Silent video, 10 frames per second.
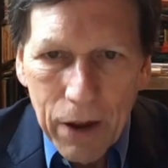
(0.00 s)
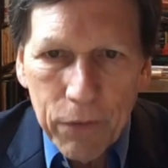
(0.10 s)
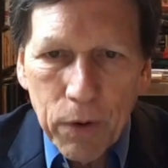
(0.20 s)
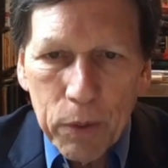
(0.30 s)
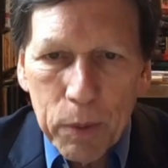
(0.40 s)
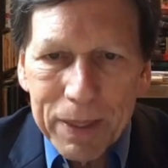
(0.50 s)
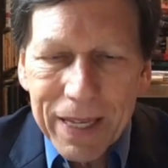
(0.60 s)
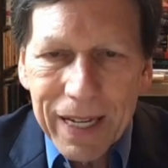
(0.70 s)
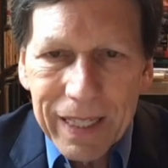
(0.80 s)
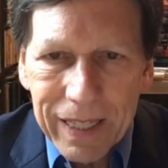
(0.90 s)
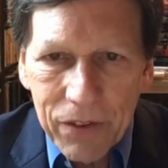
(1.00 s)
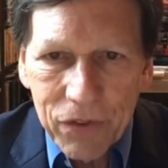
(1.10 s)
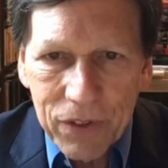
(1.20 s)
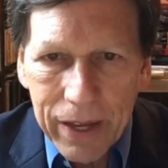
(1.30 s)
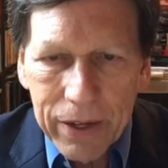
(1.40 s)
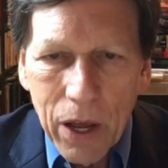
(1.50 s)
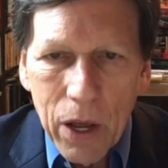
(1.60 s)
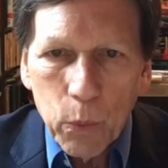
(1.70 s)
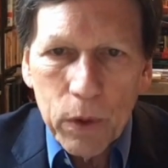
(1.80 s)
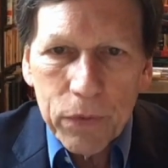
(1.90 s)
And from the beginning, they said,
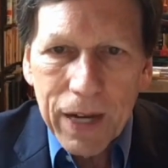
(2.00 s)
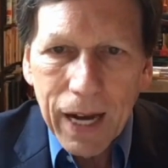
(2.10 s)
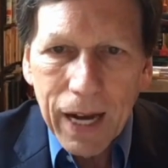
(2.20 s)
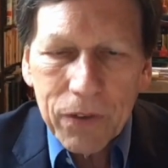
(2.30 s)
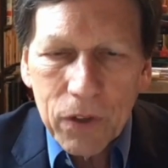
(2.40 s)
we've got